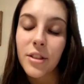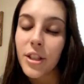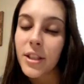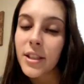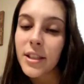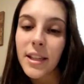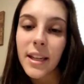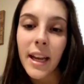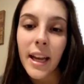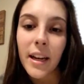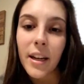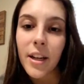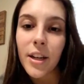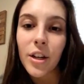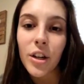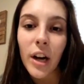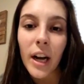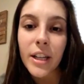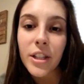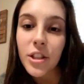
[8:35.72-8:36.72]
just again,
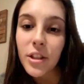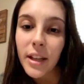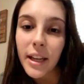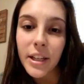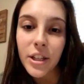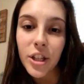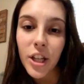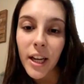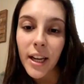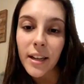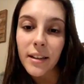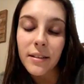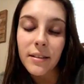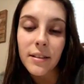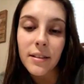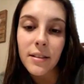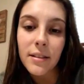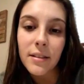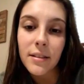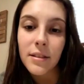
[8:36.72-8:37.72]
congratulations.
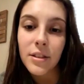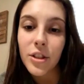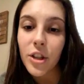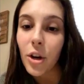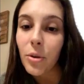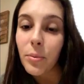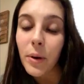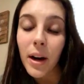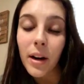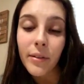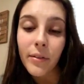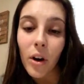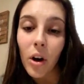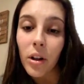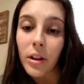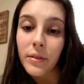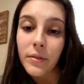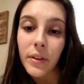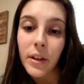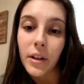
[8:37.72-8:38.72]
So proud of all
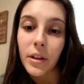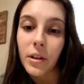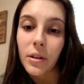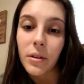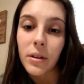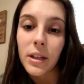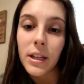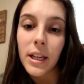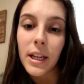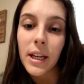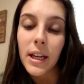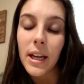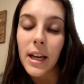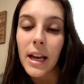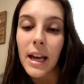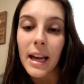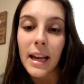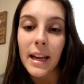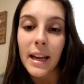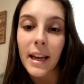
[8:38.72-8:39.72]
of you.
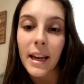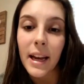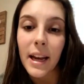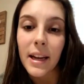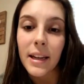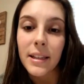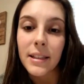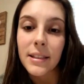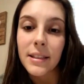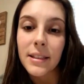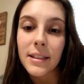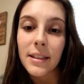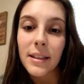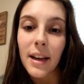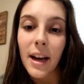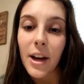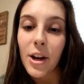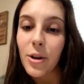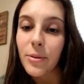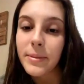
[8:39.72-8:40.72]
And
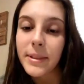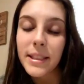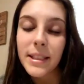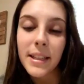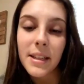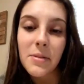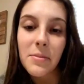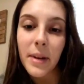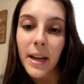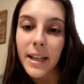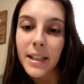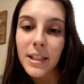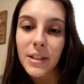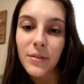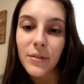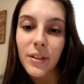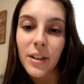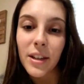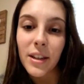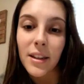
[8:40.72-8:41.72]
I hope to see the best
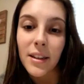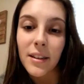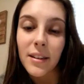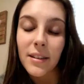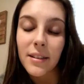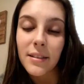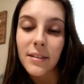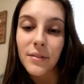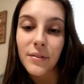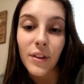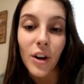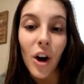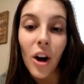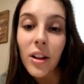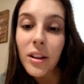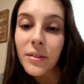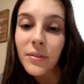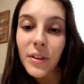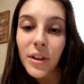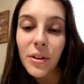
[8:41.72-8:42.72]
for all
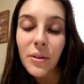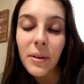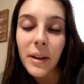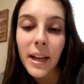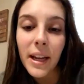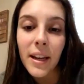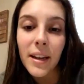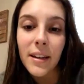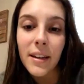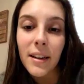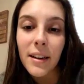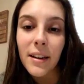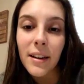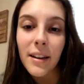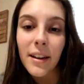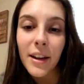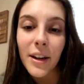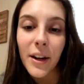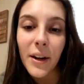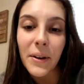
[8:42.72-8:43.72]
of you, and
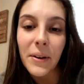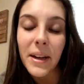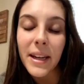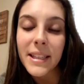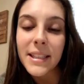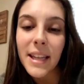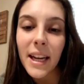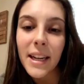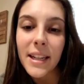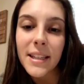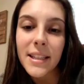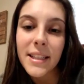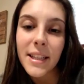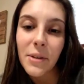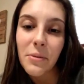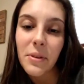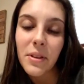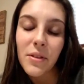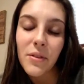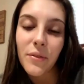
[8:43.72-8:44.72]
you know, excited to see
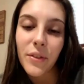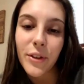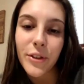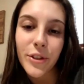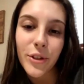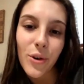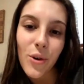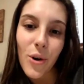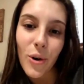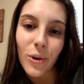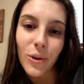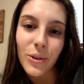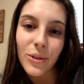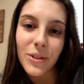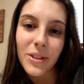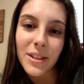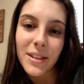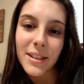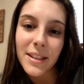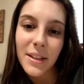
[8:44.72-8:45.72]
what the future
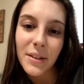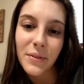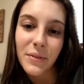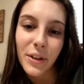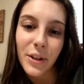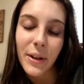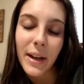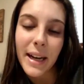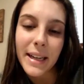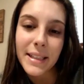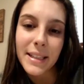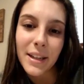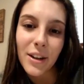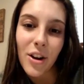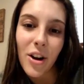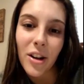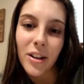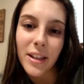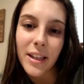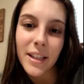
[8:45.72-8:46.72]
holds for you guys in
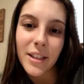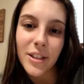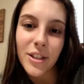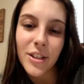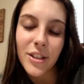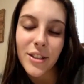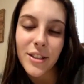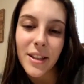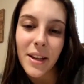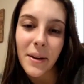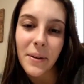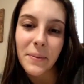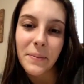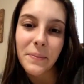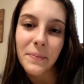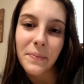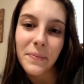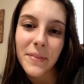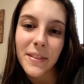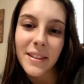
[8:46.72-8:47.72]
college. So,
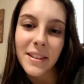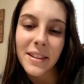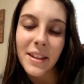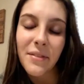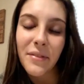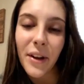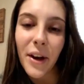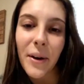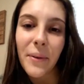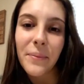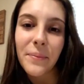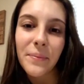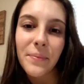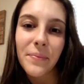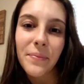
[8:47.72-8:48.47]
love y'all.